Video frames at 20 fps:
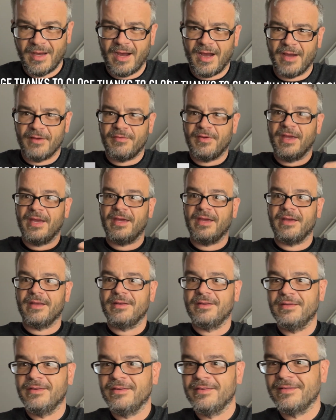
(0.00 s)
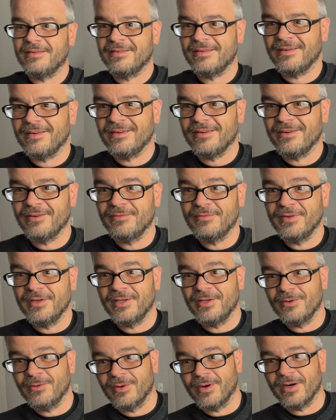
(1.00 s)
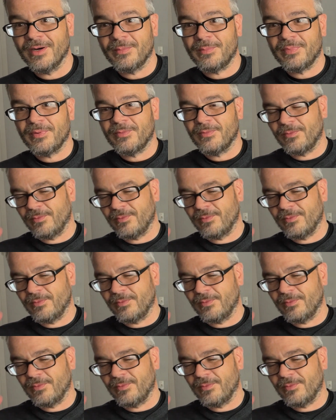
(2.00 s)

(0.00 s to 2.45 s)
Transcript: I've had a video up